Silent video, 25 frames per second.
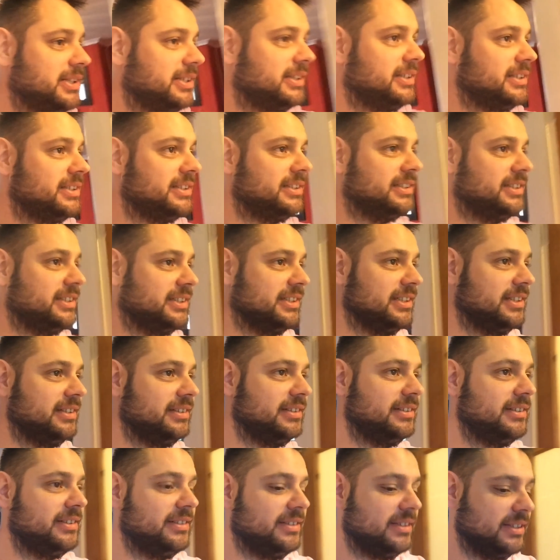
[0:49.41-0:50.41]
But, you know,
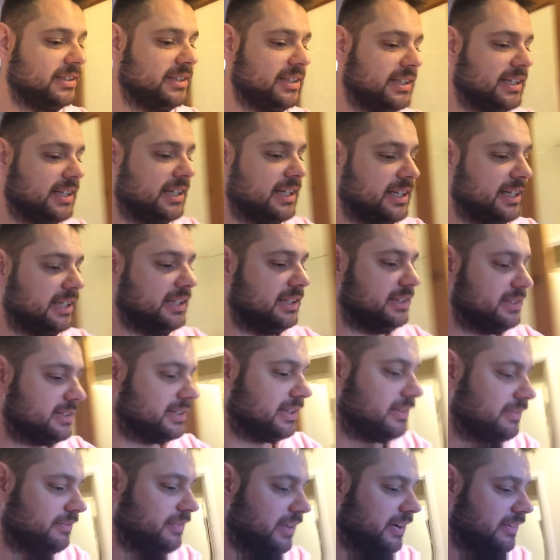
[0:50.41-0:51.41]

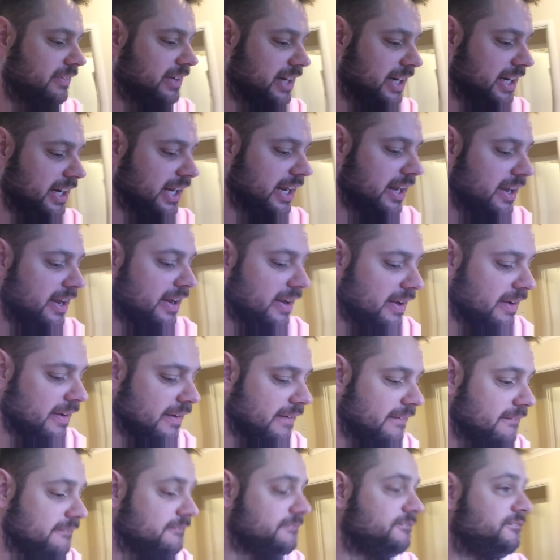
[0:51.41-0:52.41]
it's a very
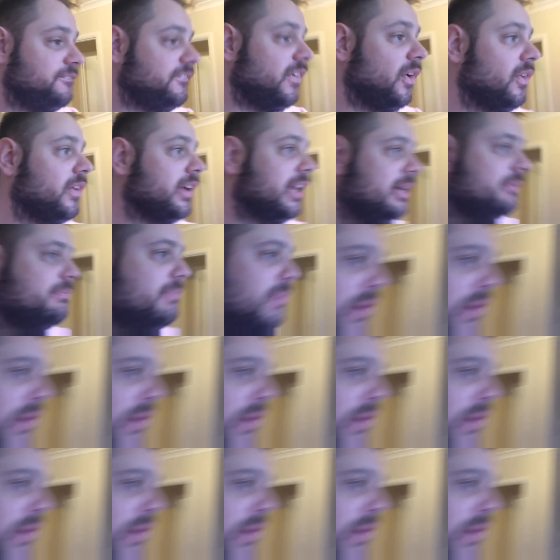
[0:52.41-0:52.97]
foggy